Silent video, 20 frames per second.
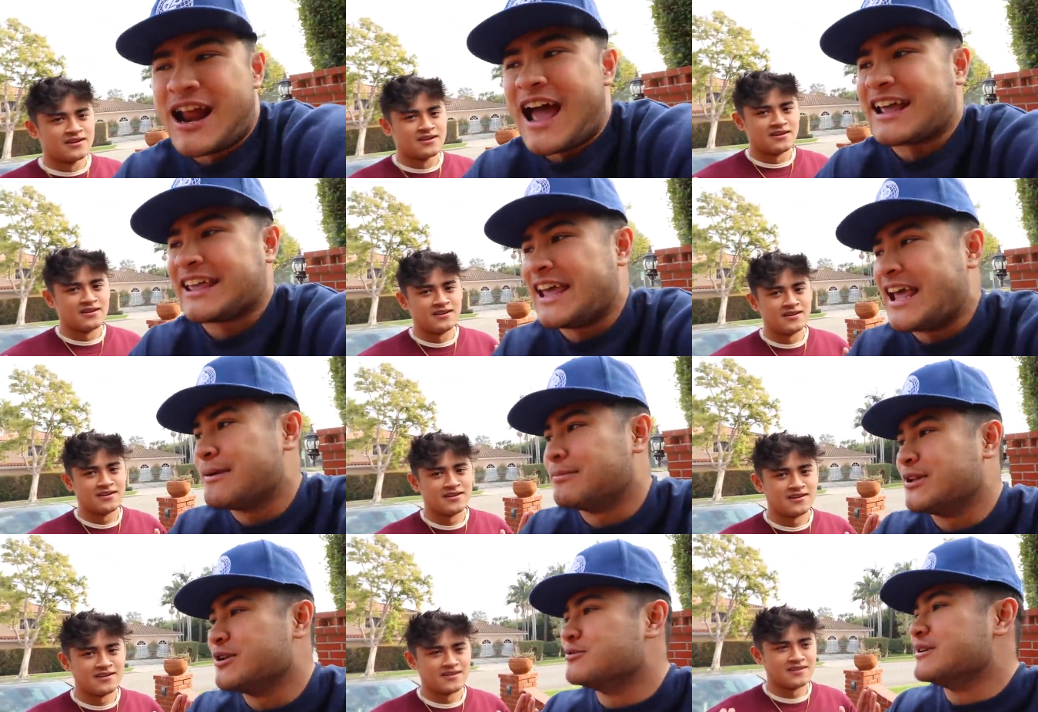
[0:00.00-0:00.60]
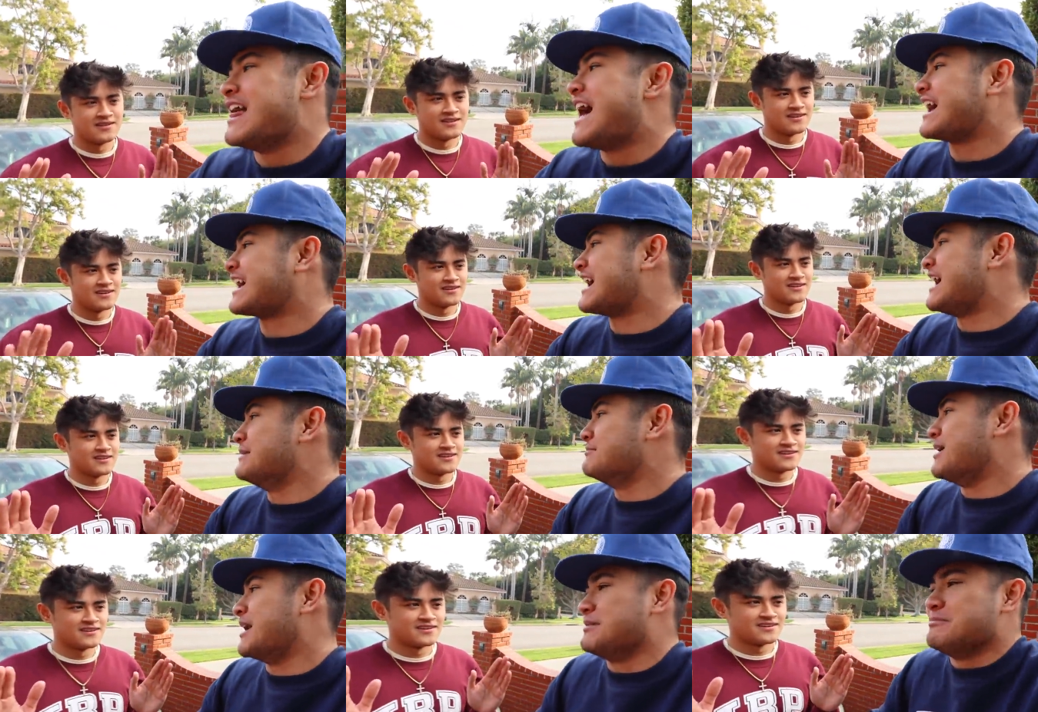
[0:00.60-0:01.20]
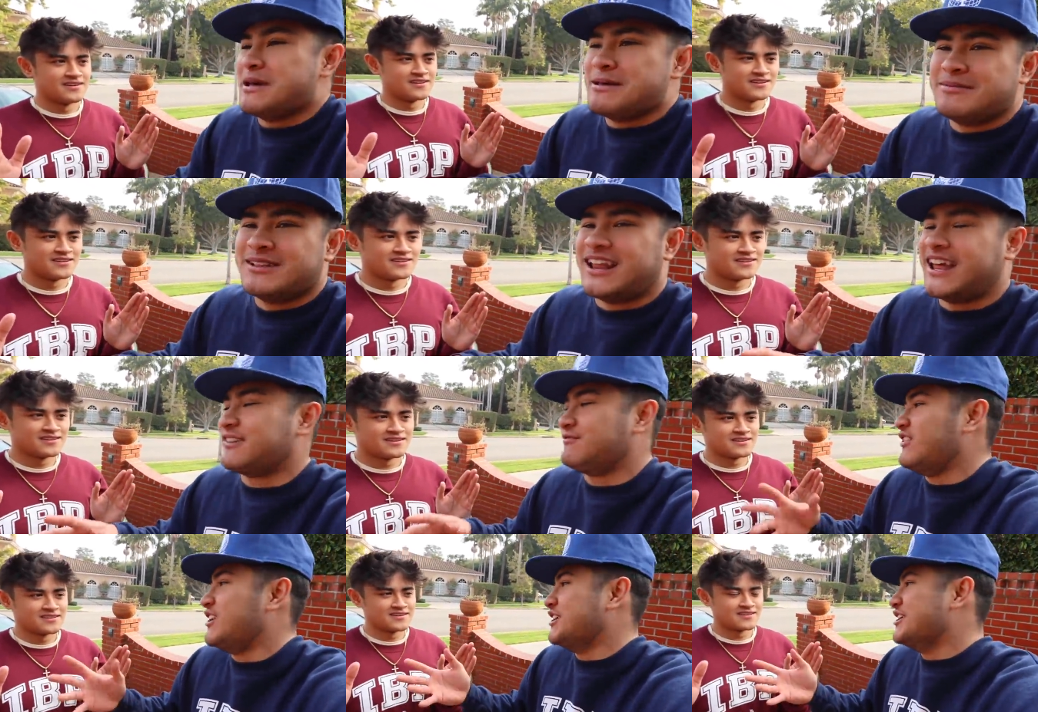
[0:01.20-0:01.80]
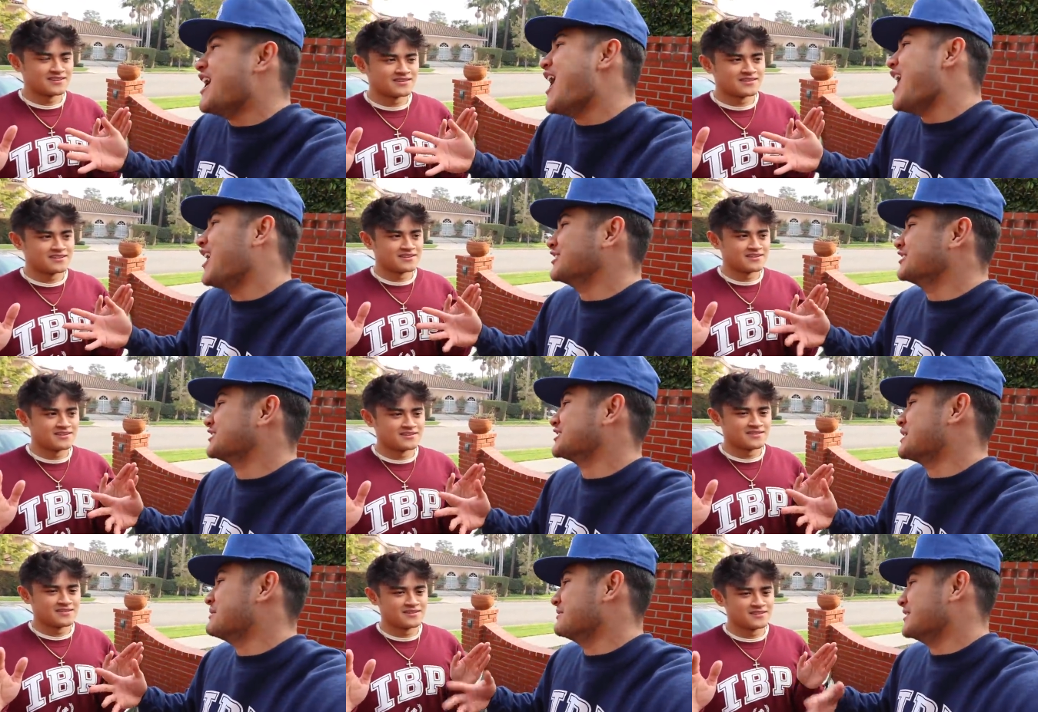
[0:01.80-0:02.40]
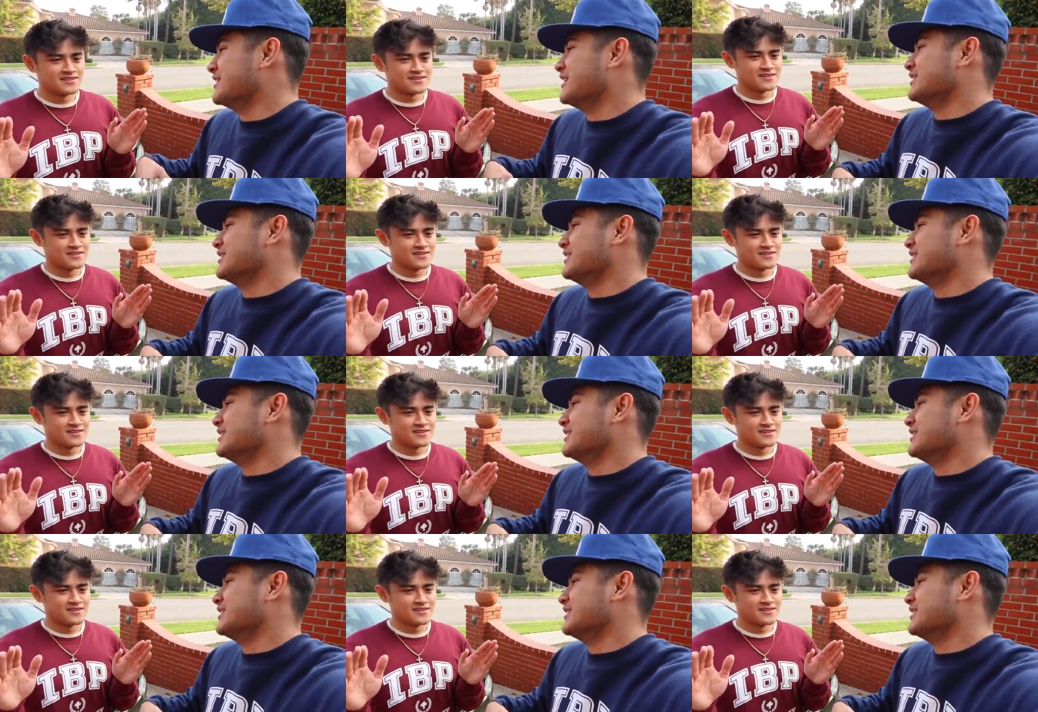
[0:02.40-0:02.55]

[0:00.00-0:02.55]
Speaker 1: not gambling with that kind of money. Maybe like fifty dollars or something, you